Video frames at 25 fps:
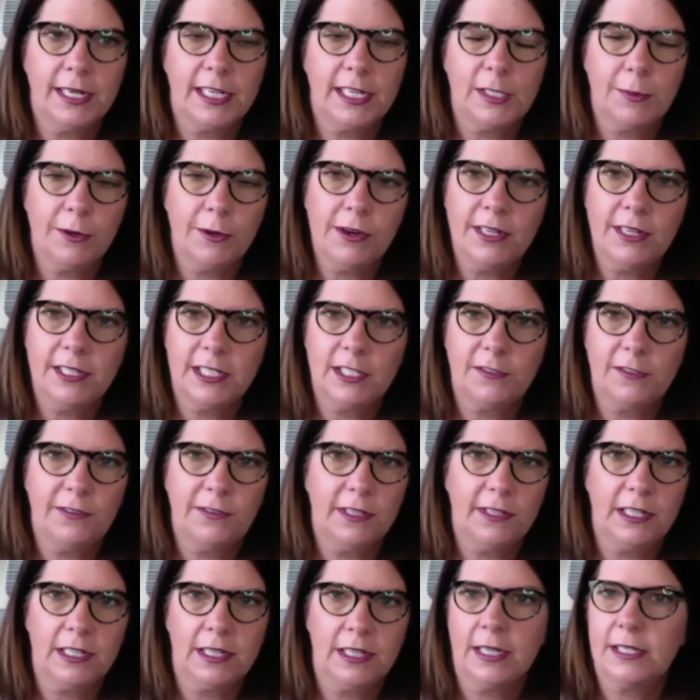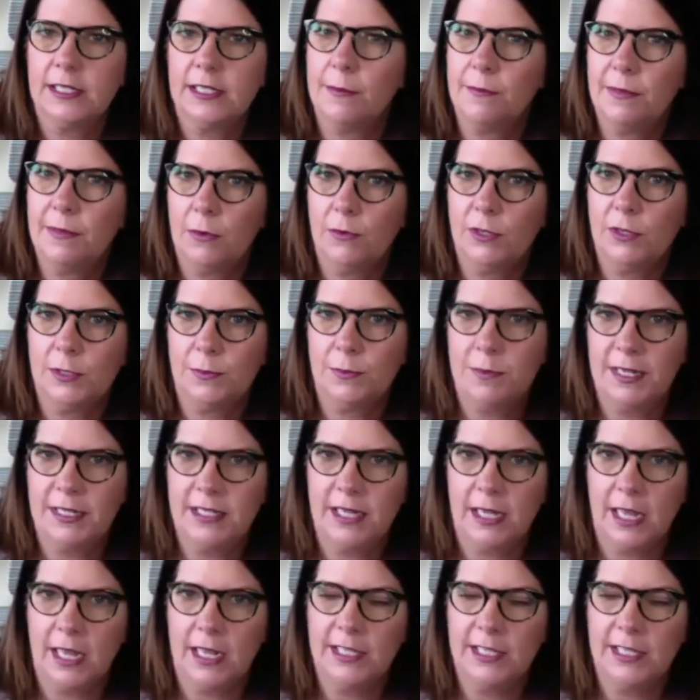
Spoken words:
experiences feeling like something was missing.